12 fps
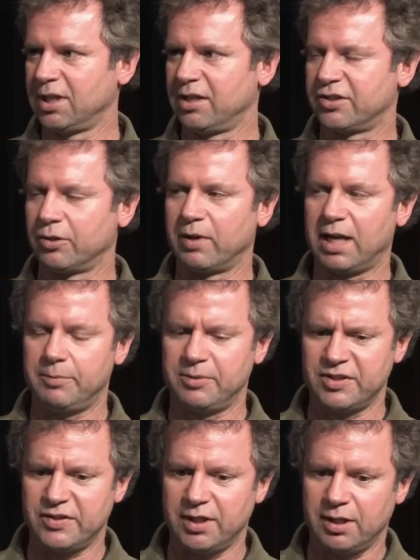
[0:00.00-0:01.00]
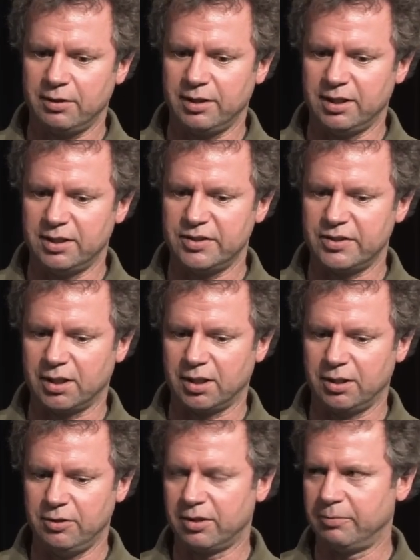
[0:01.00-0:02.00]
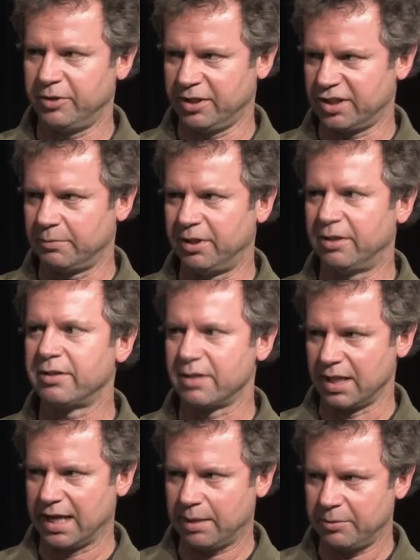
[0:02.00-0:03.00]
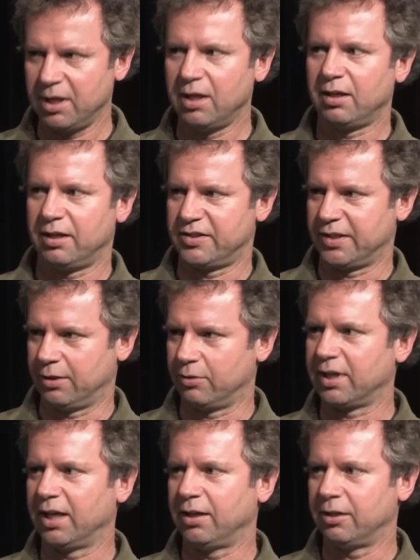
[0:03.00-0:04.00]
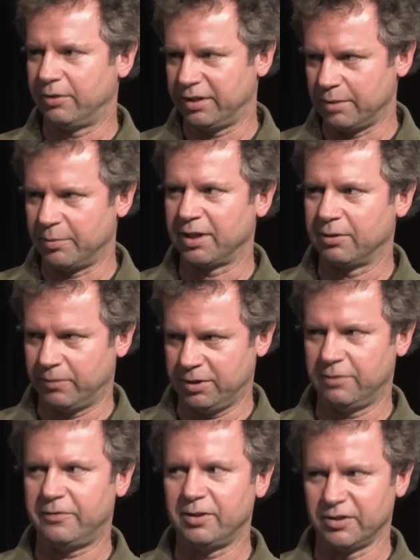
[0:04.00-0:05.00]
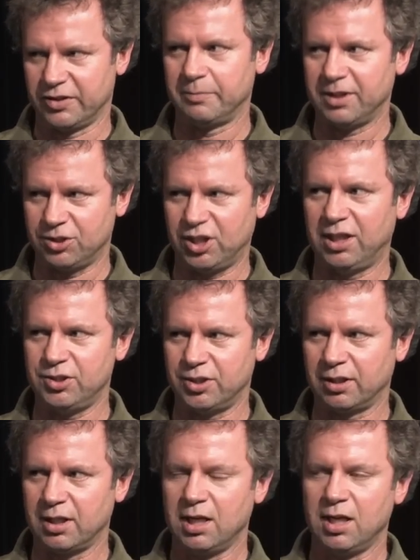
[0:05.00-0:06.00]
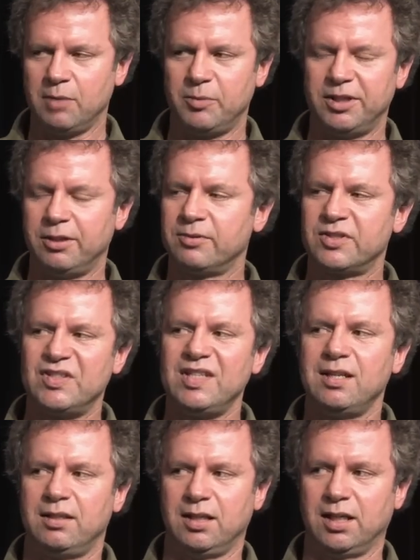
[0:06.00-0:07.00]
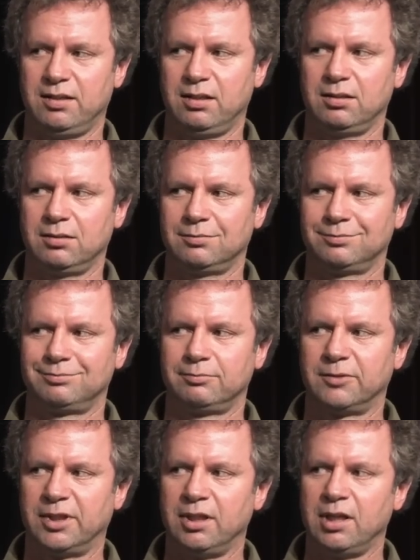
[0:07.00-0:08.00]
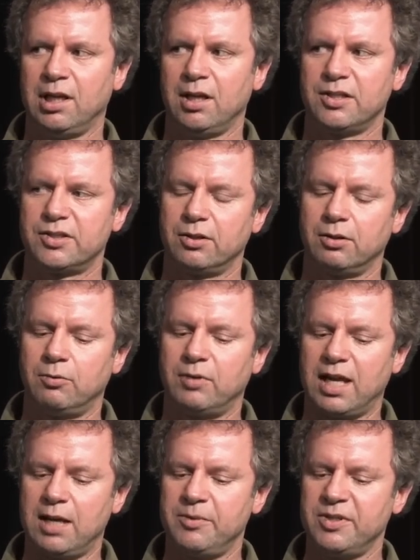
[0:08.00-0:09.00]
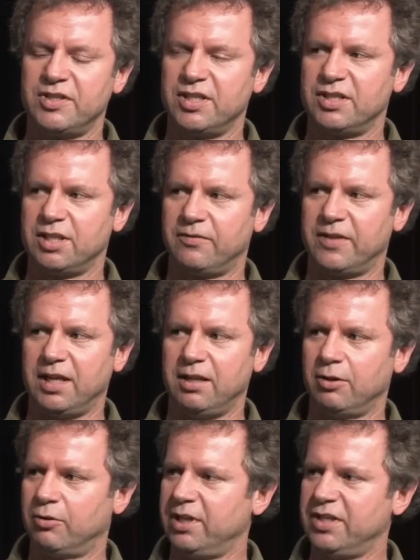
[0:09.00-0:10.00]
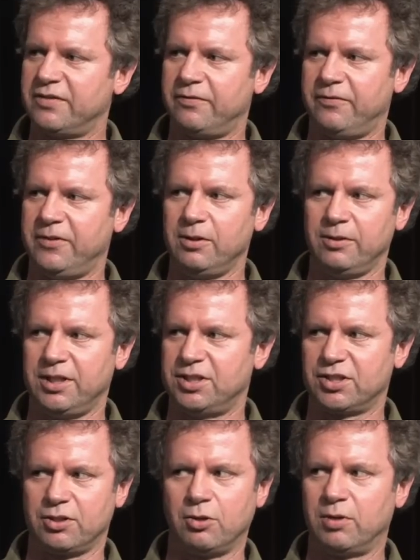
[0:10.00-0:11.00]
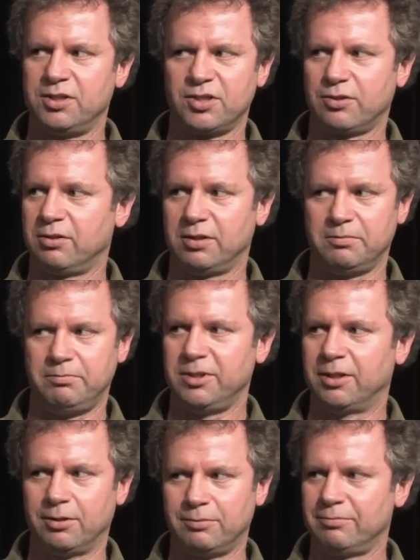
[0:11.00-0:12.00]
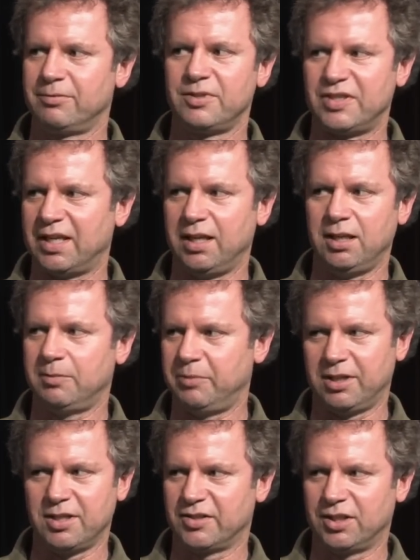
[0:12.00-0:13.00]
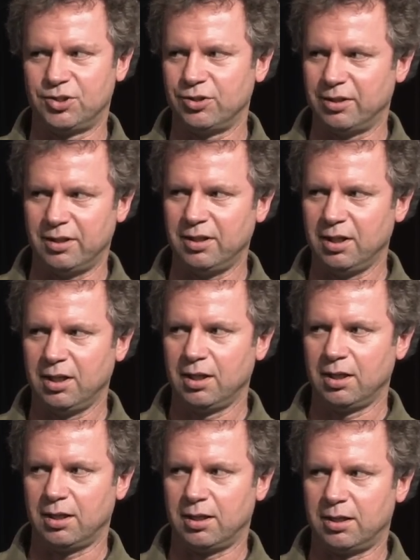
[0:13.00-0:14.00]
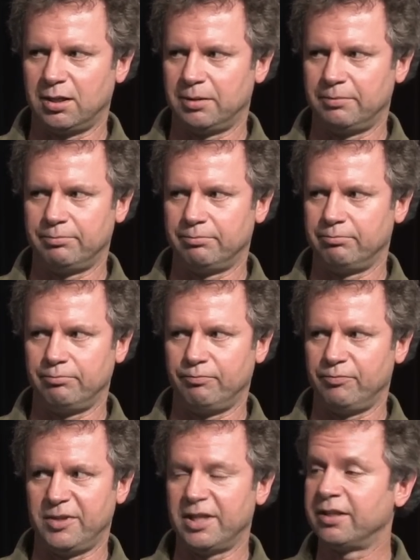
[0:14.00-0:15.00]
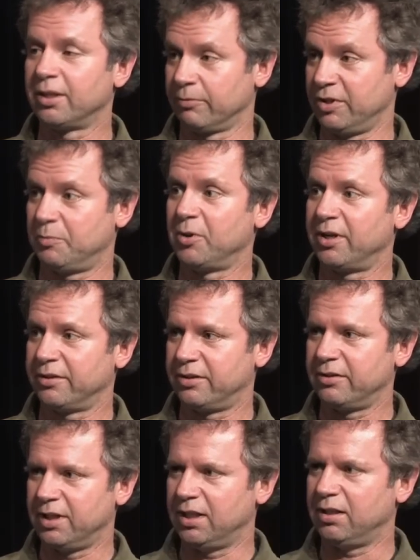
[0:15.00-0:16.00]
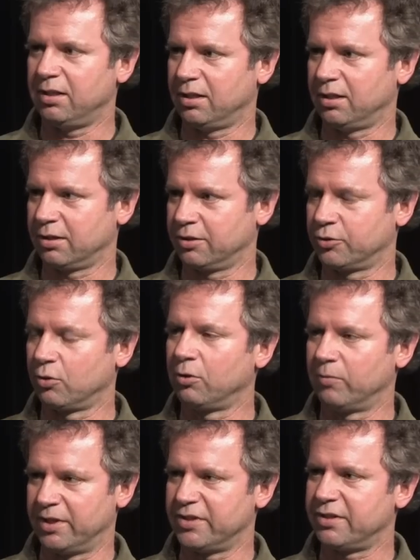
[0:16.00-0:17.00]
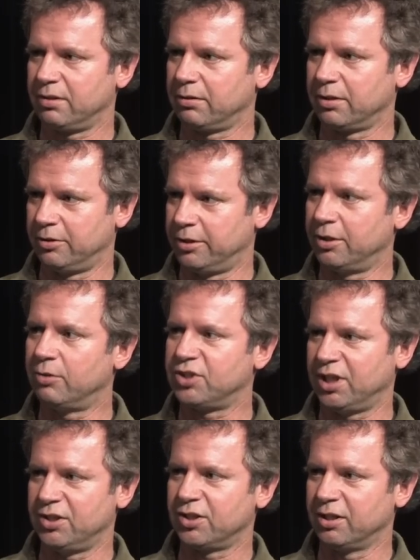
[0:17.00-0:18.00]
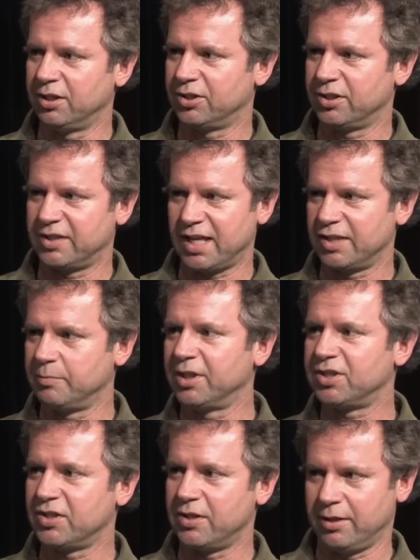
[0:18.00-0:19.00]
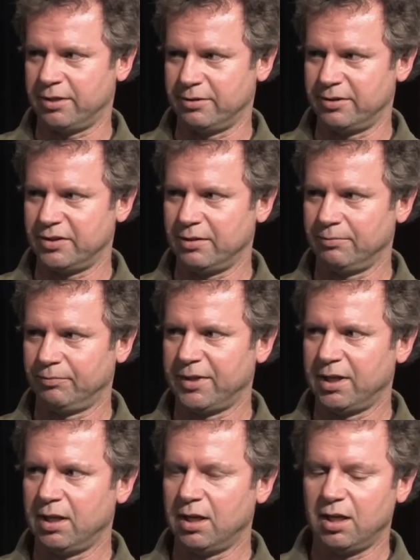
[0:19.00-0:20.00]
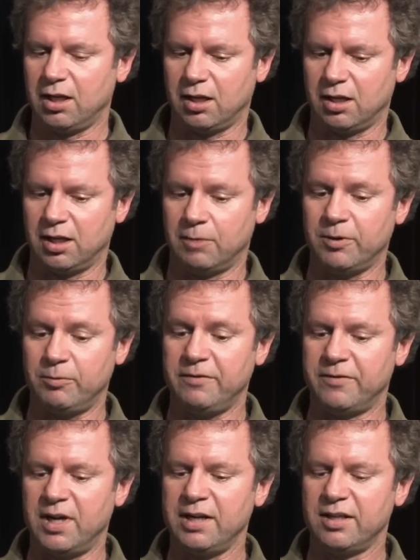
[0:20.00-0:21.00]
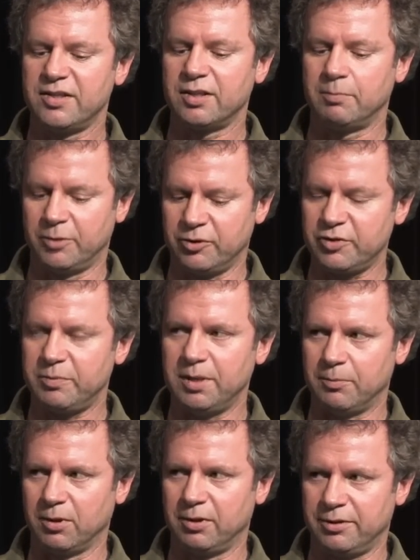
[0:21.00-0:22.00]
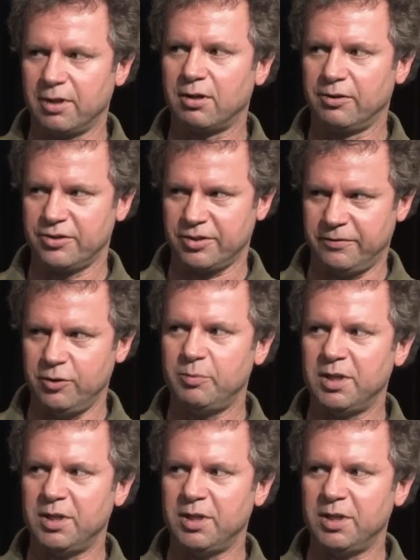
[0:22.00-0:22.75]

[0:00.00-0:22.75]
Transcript: So what happens there is you can bring someone into the lab and say, okay, you know, hit the button when you feel something changing, but they don't see it yet, right? So what happens is if they always feel they just, oh, I'm just going to, you know, say it because I should, then they'll respond to the control ones, the no change conditions, as much as the others. And what we find is that most people, not all, there's a few